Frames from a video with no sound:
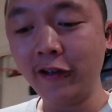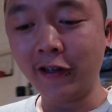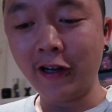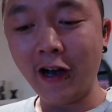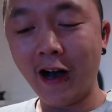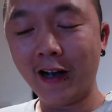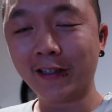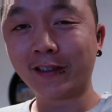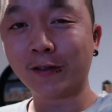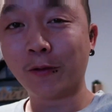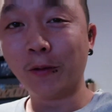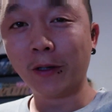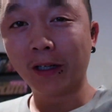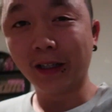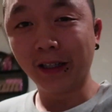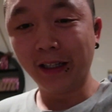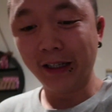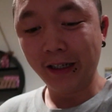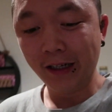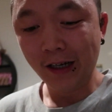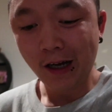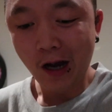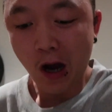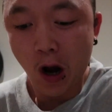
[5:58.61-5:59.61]
you guys
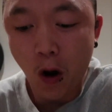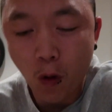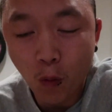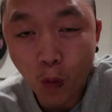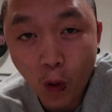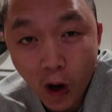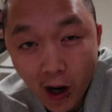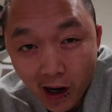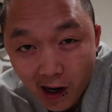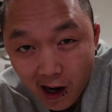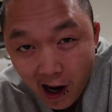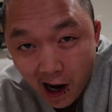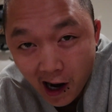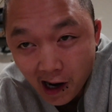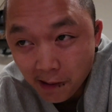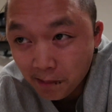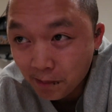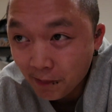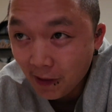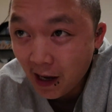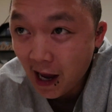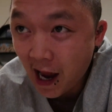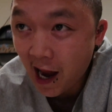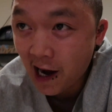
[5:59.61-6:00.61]
quickly what
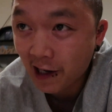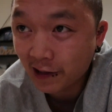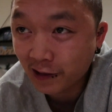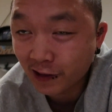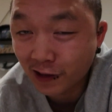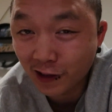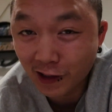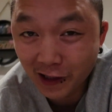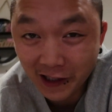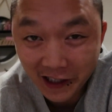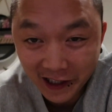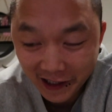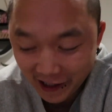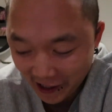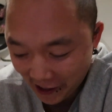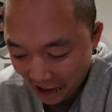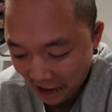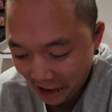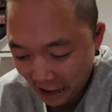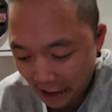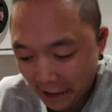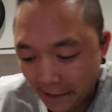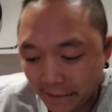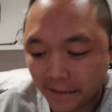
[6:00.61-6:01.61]
I'm actually
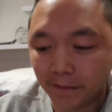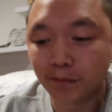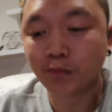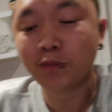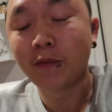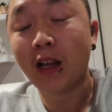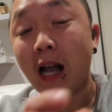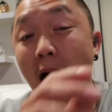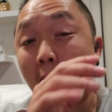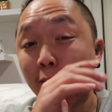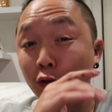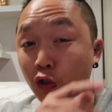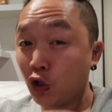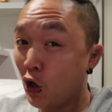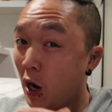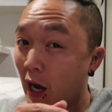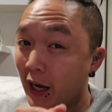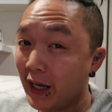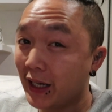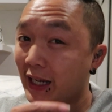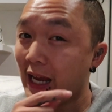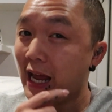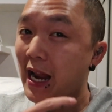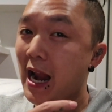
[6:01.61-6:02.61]
eating. I'm
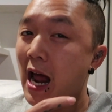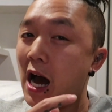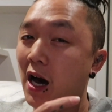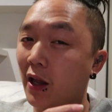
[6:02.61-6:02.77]
trying to get